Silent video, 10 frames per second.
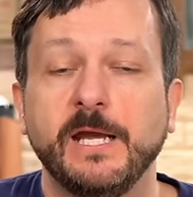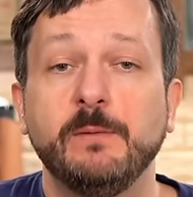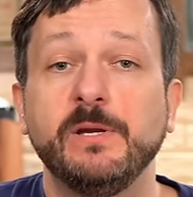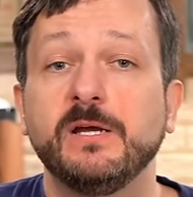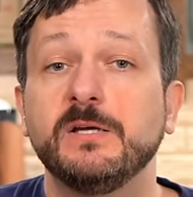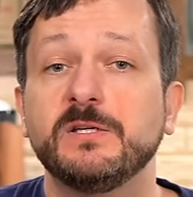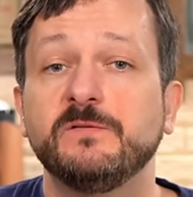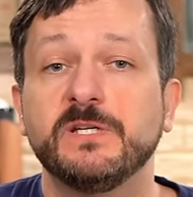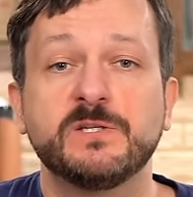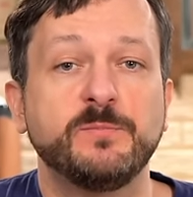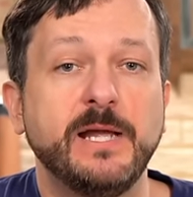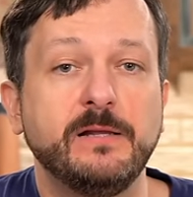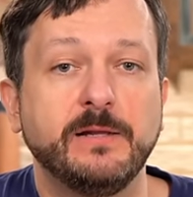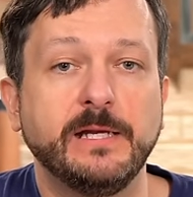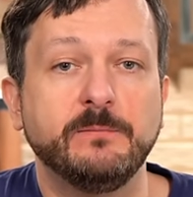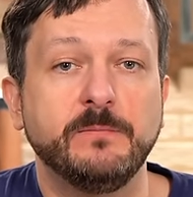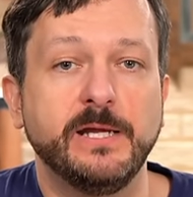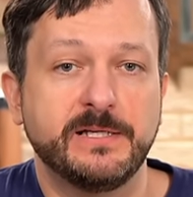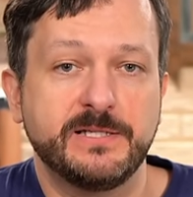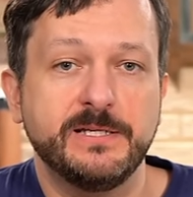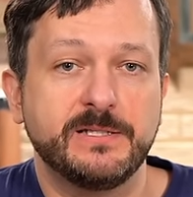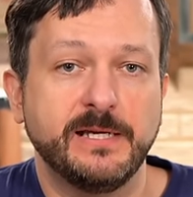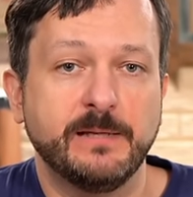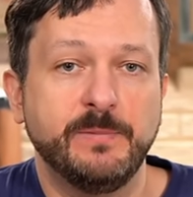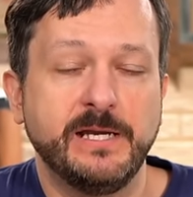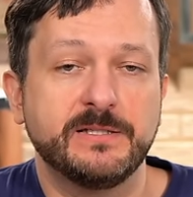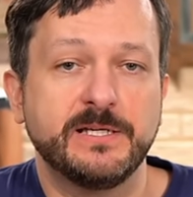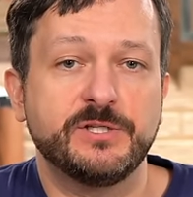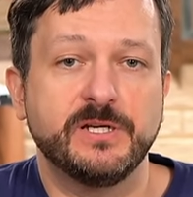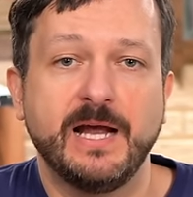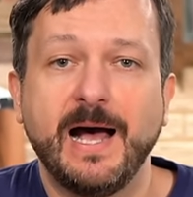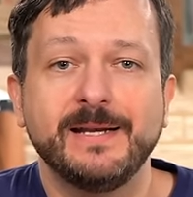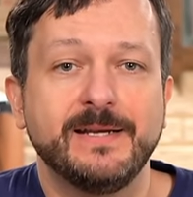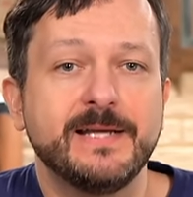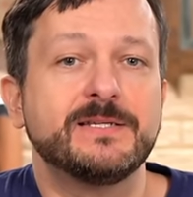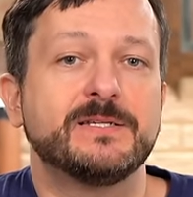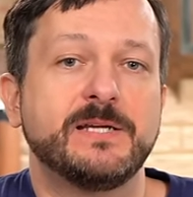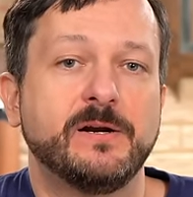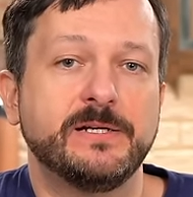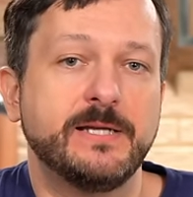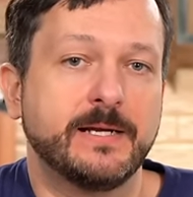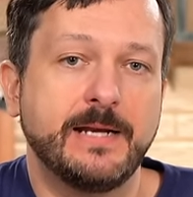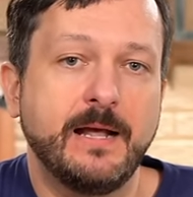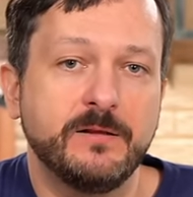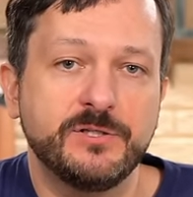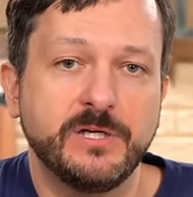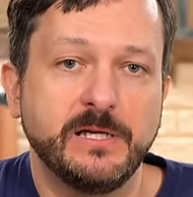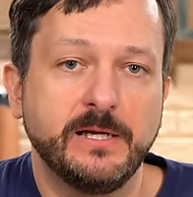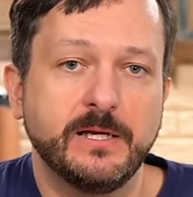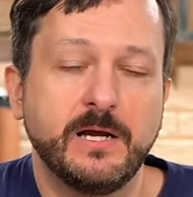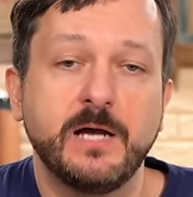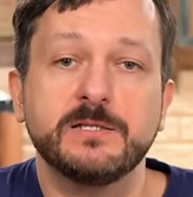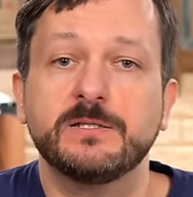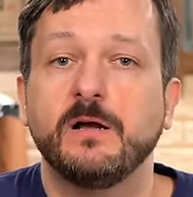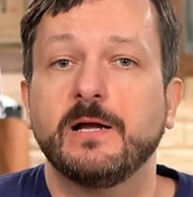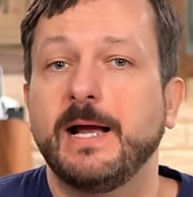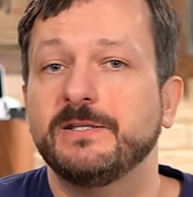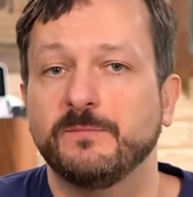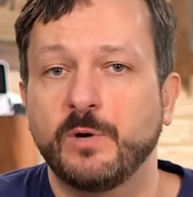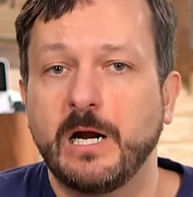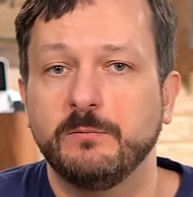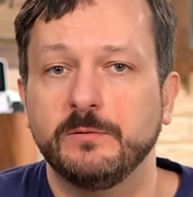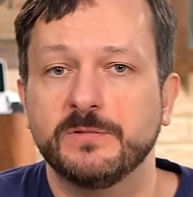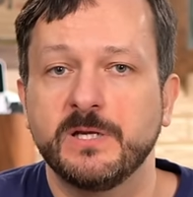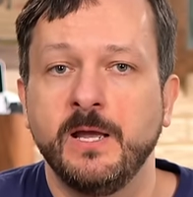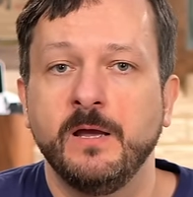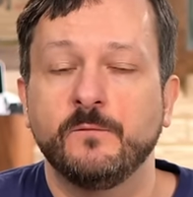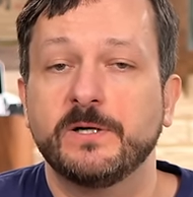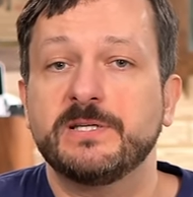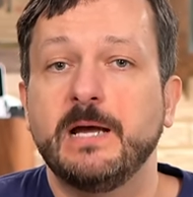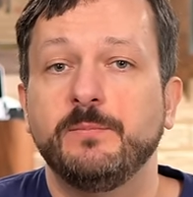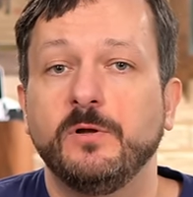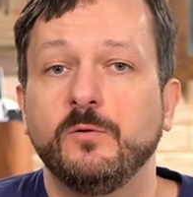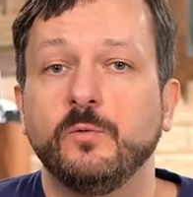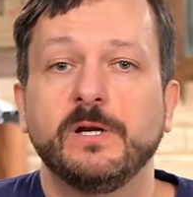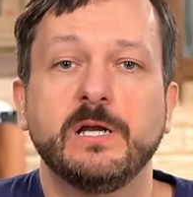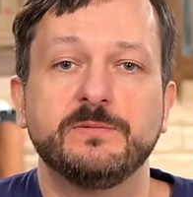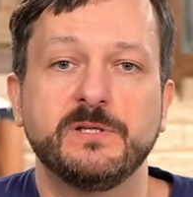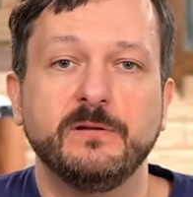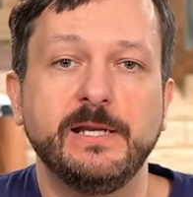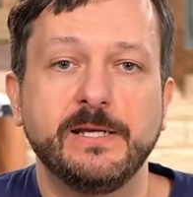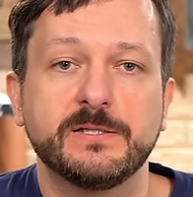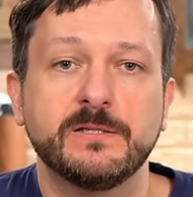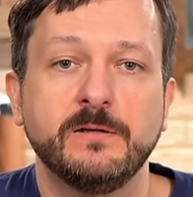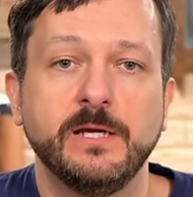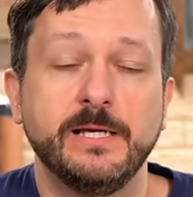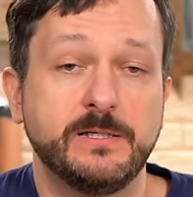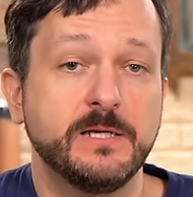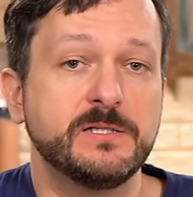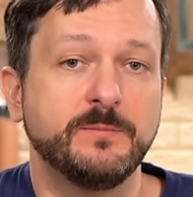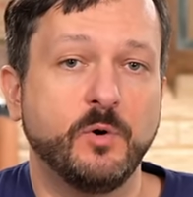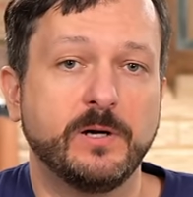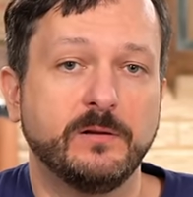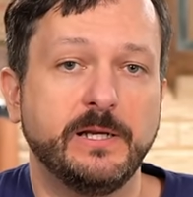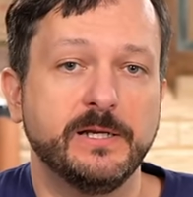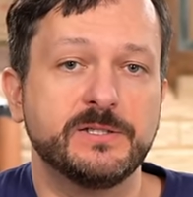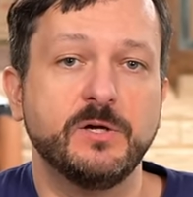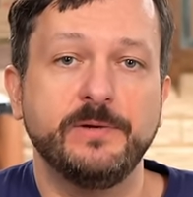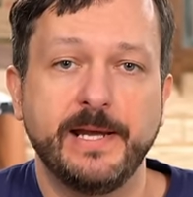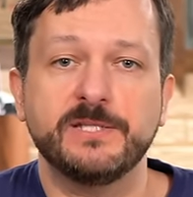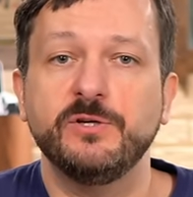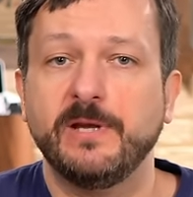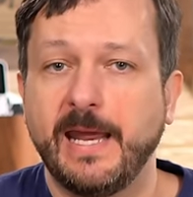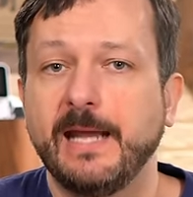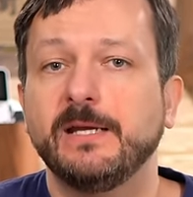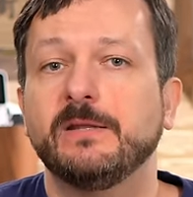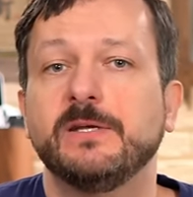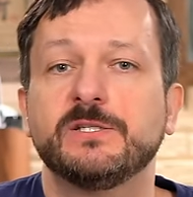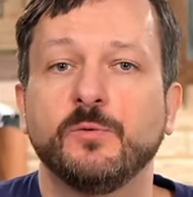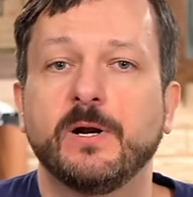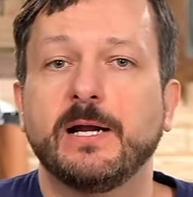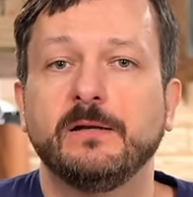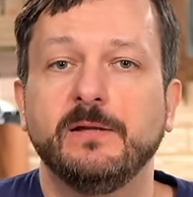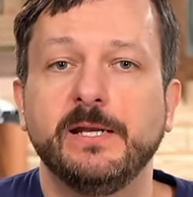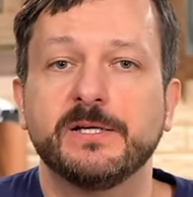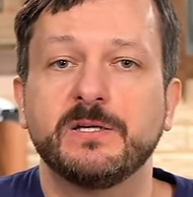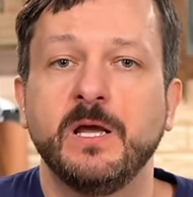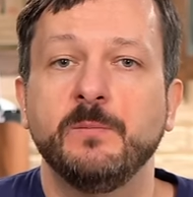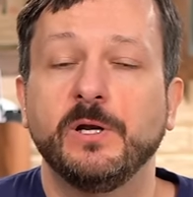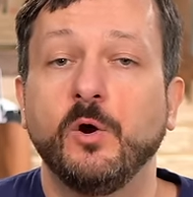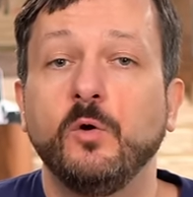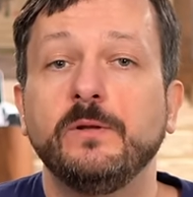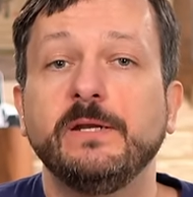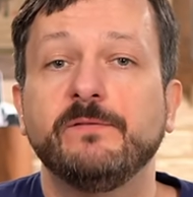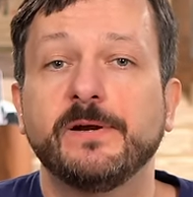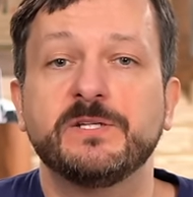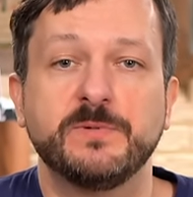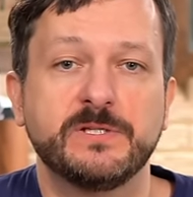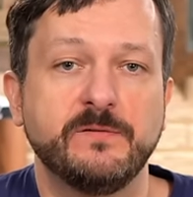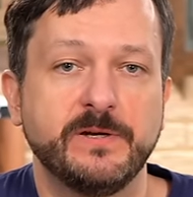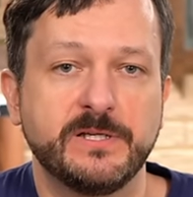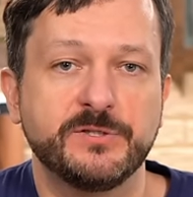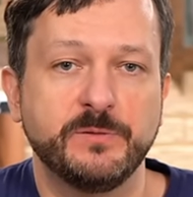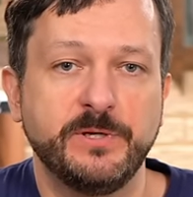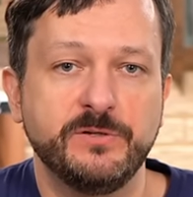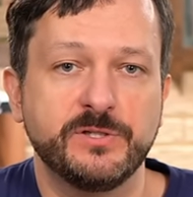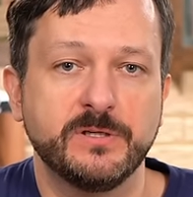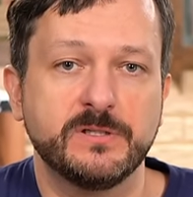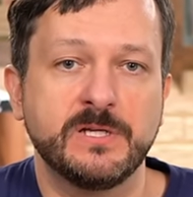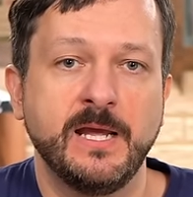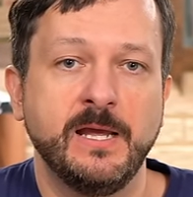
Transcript: And because of DisplayLink existing and being such an unnecessary technology, it causes all kinds of problems. For example, when it comes to Linux, it does support Linux, so yes, you can get these to work on Linux, but only very specific distributions.